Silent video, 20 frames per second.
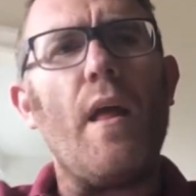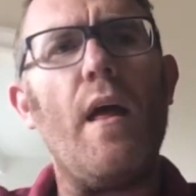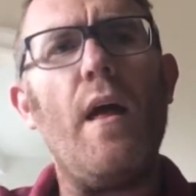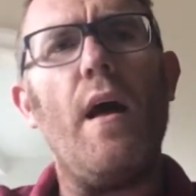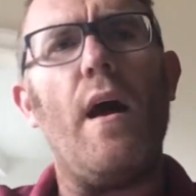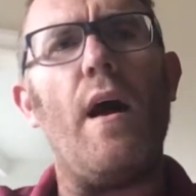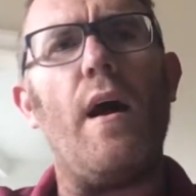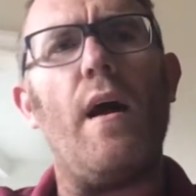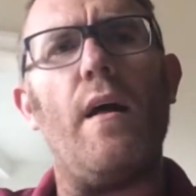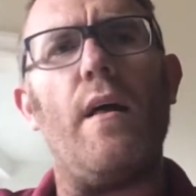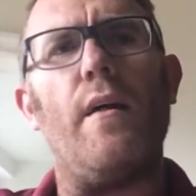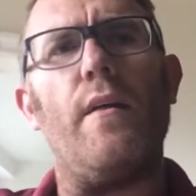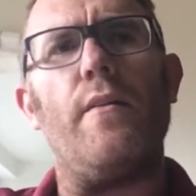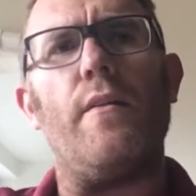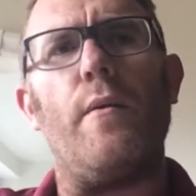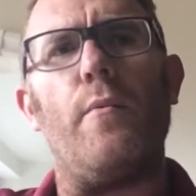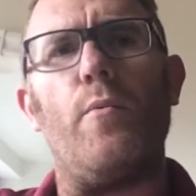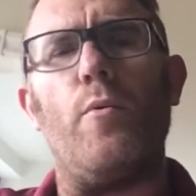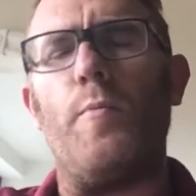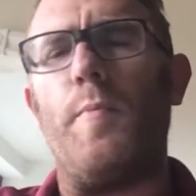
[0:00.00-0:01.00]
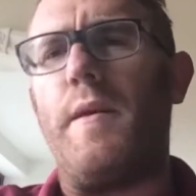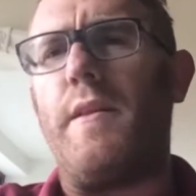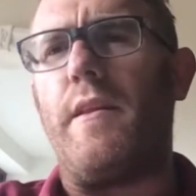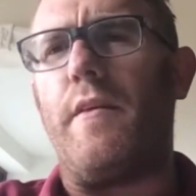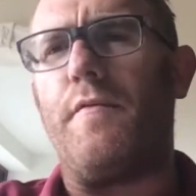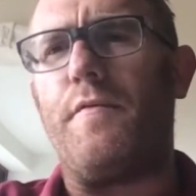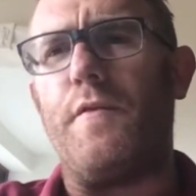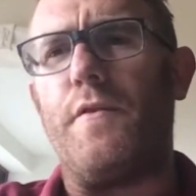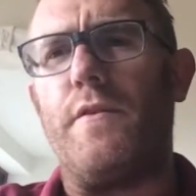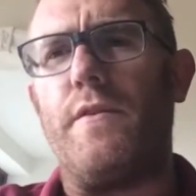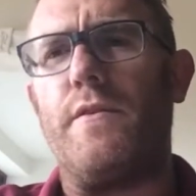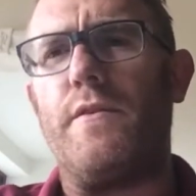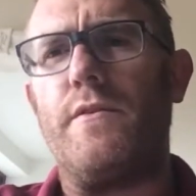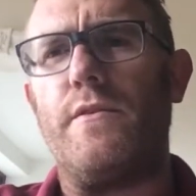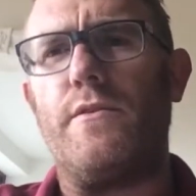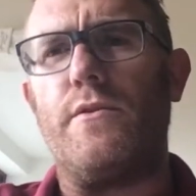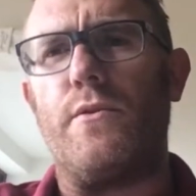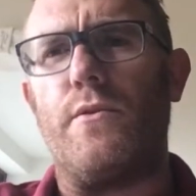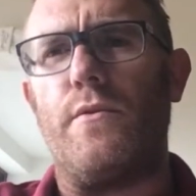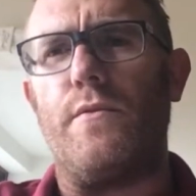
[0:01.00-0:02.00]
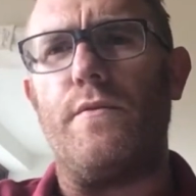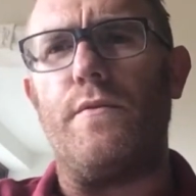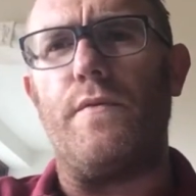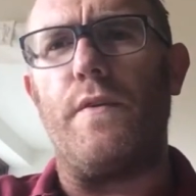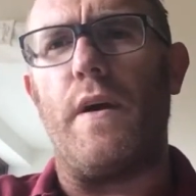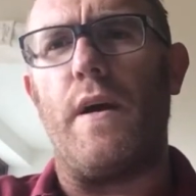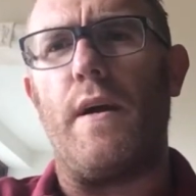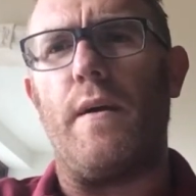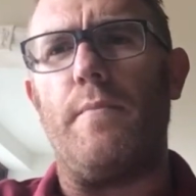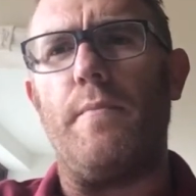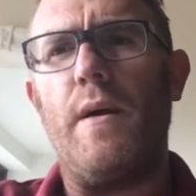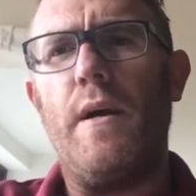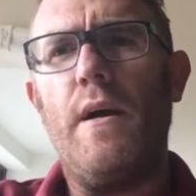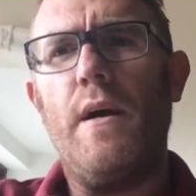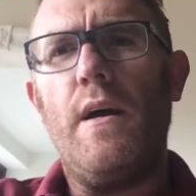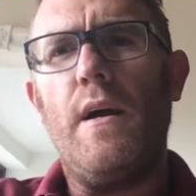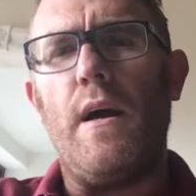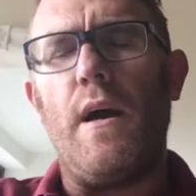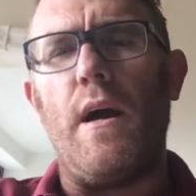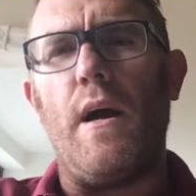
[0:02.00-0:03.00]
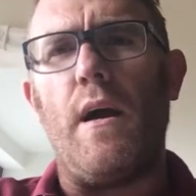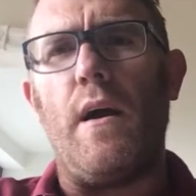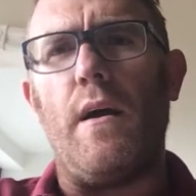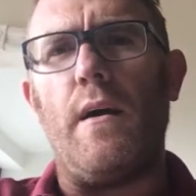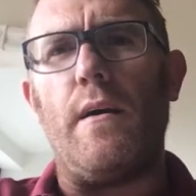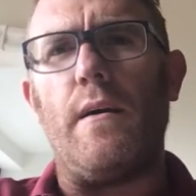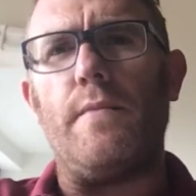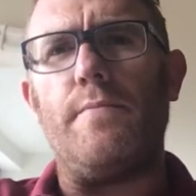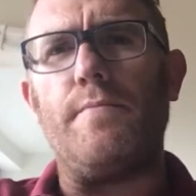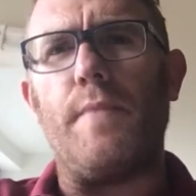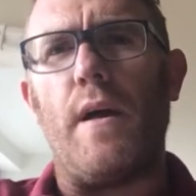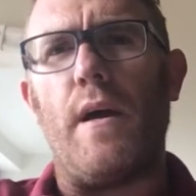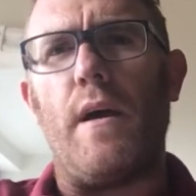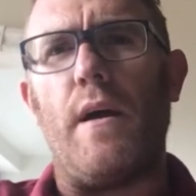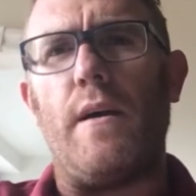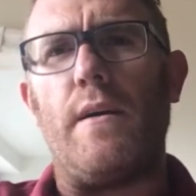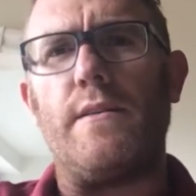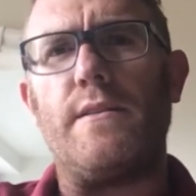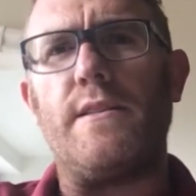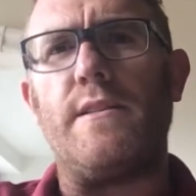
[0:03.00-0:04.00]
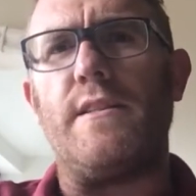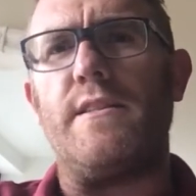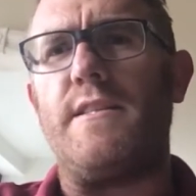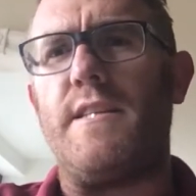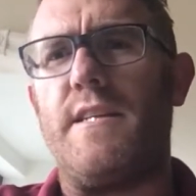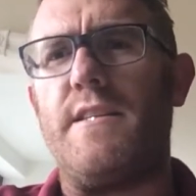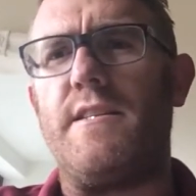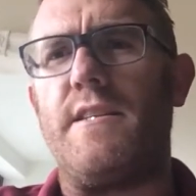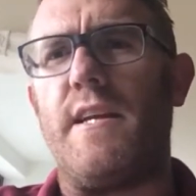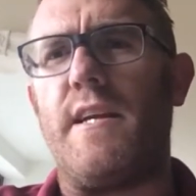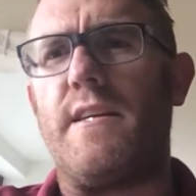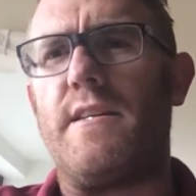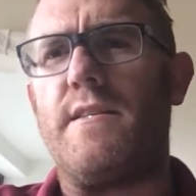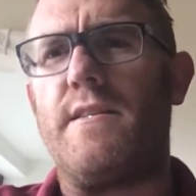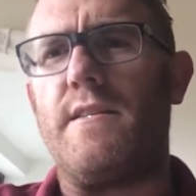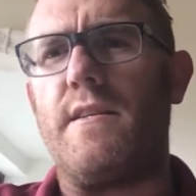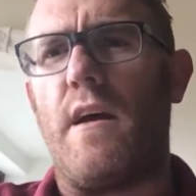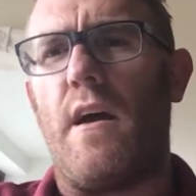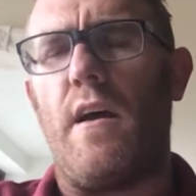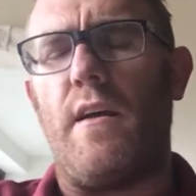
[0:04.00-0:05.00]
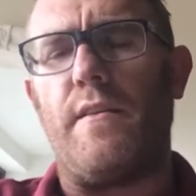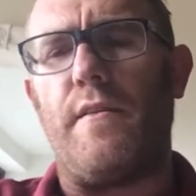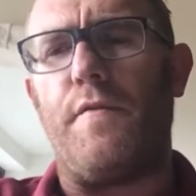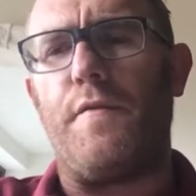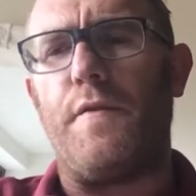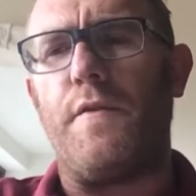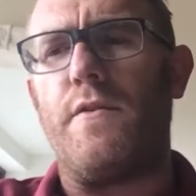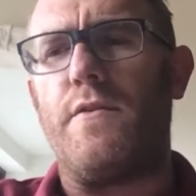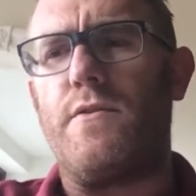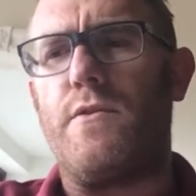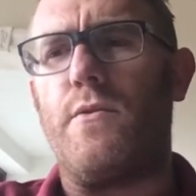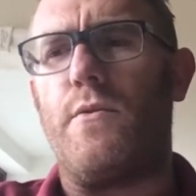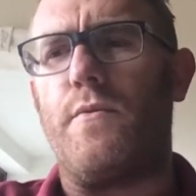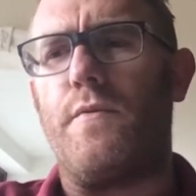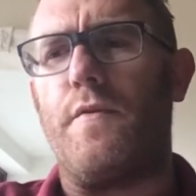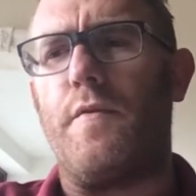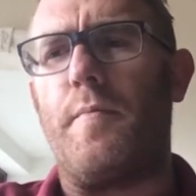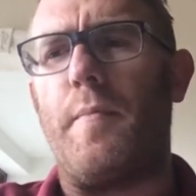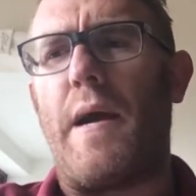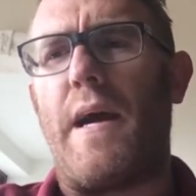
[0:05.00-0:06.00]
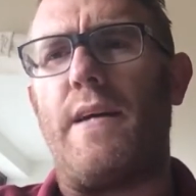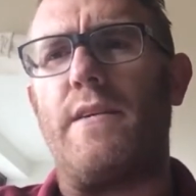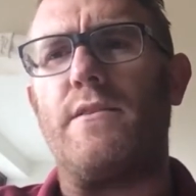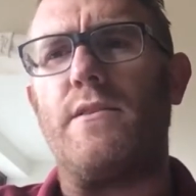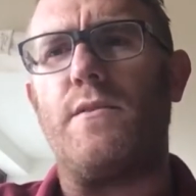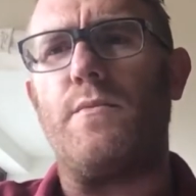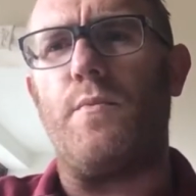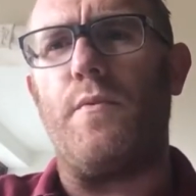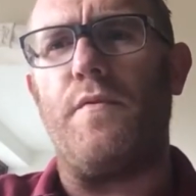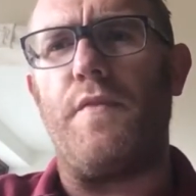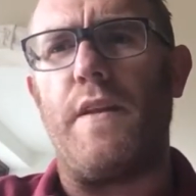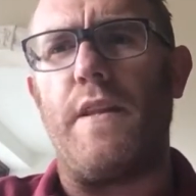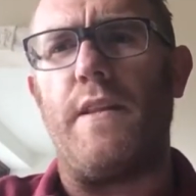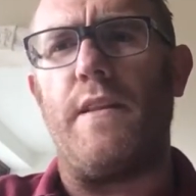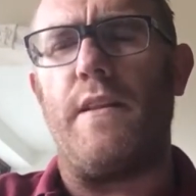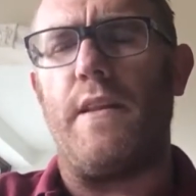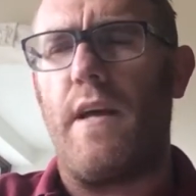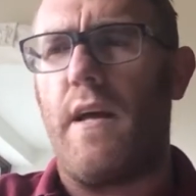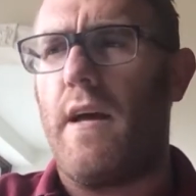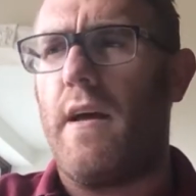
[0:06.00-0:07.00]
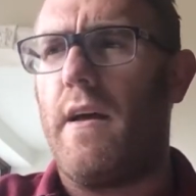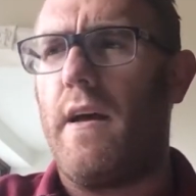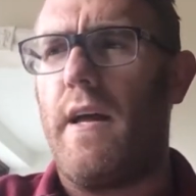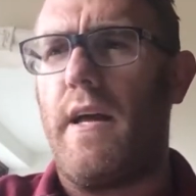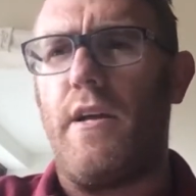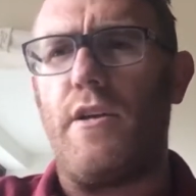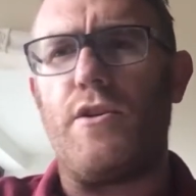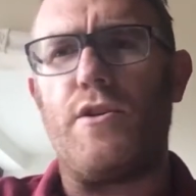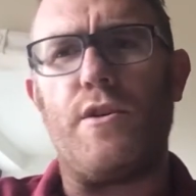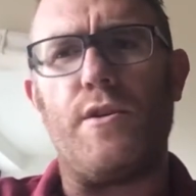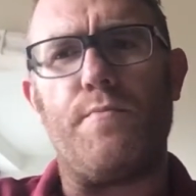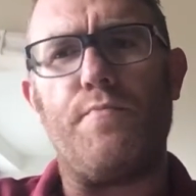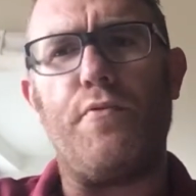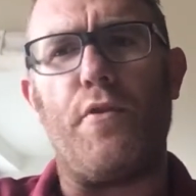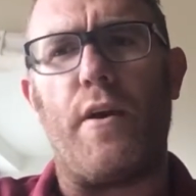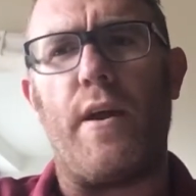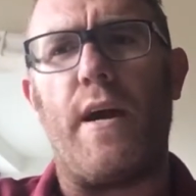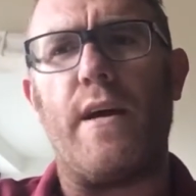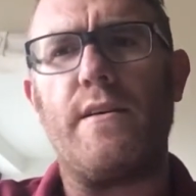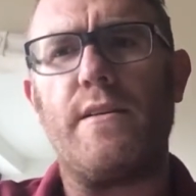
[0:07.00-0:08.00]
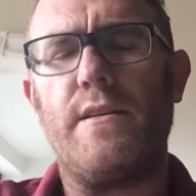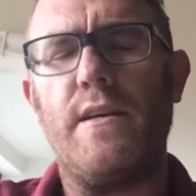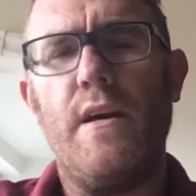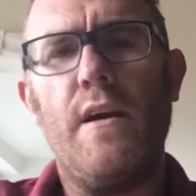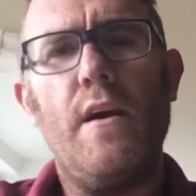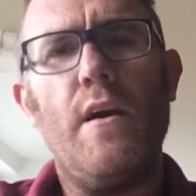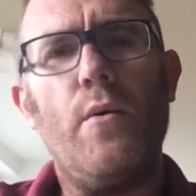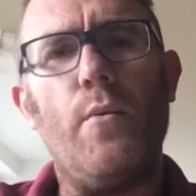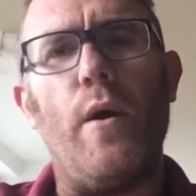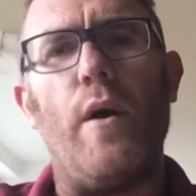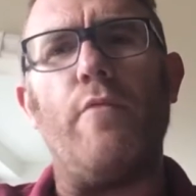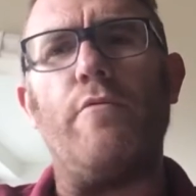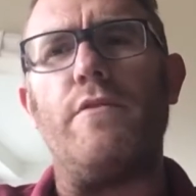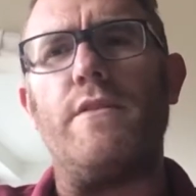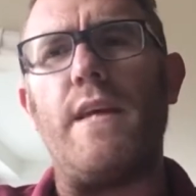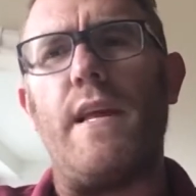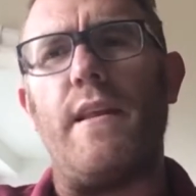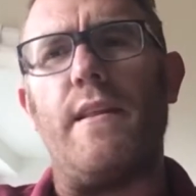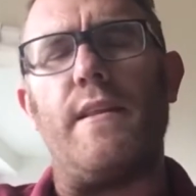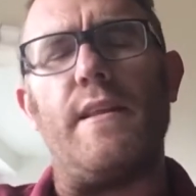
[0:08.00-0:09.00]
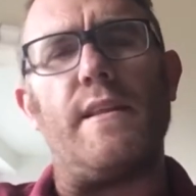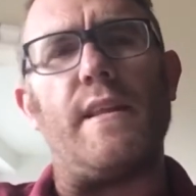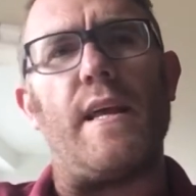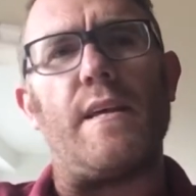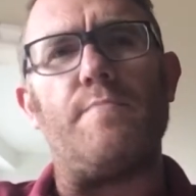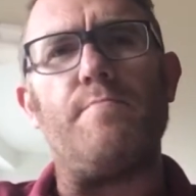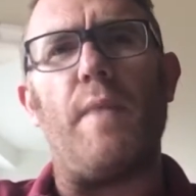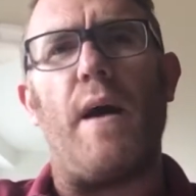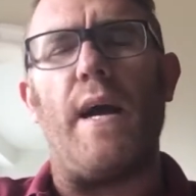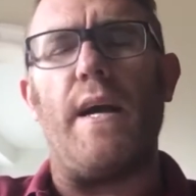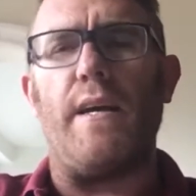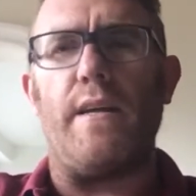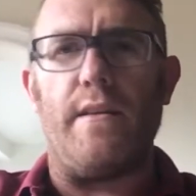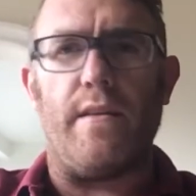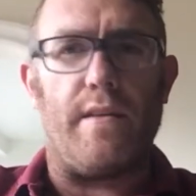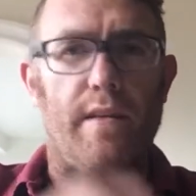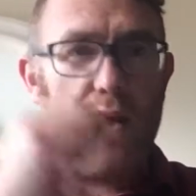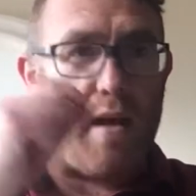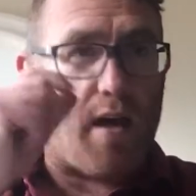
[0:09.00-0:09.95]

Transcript: there will be different sort of statistics, different sort of amounts within each product. Whereas anything that's made